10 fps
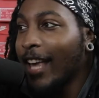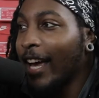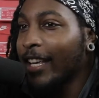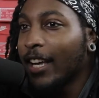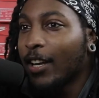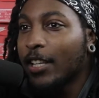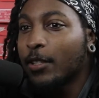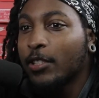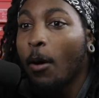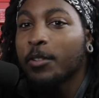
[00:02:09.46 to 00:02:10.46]
like...
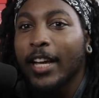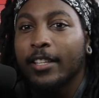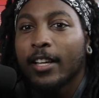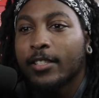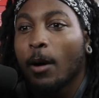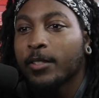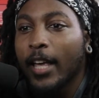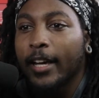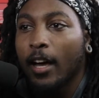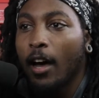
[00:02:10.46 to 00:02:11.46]
Because someone's
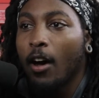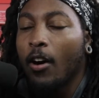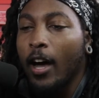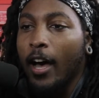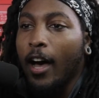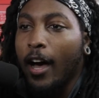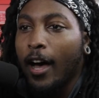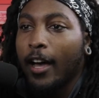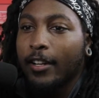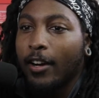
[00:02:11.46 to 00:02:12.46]
like,
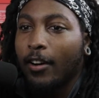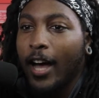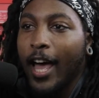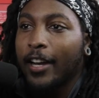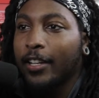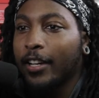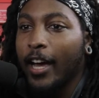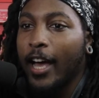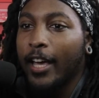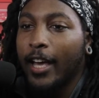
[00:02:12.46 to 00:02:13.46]
oh, you know, I had a great...
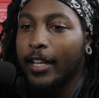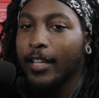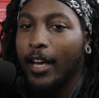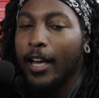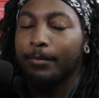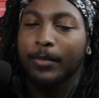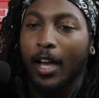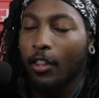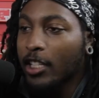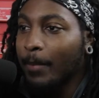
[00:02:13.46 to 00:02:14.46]
I
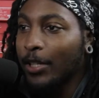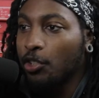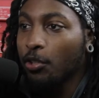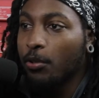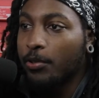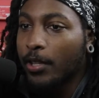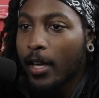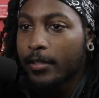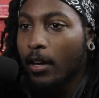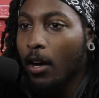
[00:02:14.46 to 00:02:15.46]
lost my shoes.
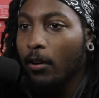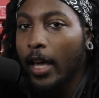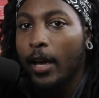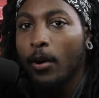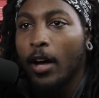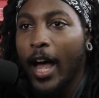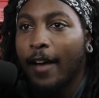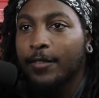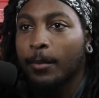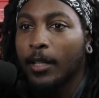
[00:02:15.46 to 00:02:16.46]
So, okay, well, I
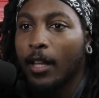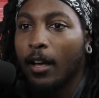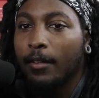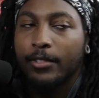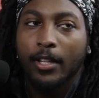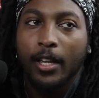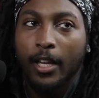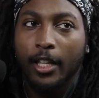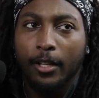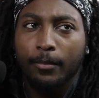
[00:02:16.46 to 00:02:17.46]
have some gloves.
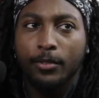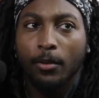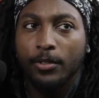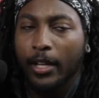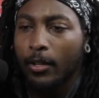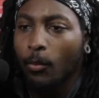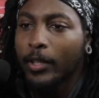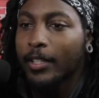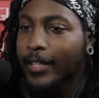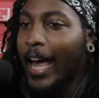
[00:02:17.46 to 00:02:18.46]
And then someone's like,
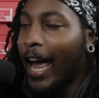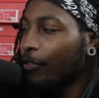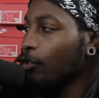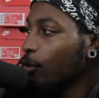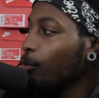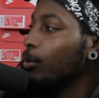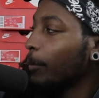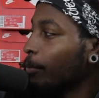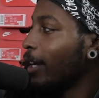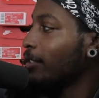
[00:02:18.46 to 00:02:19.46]
what does that have to do with
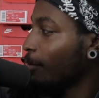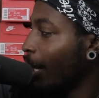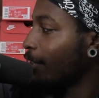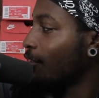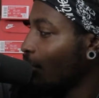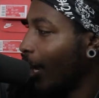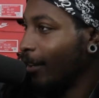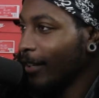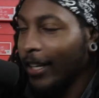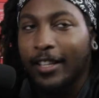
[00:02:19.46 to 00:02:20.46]
the price of rice in
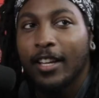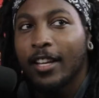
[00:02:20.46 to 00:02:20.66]
China? Like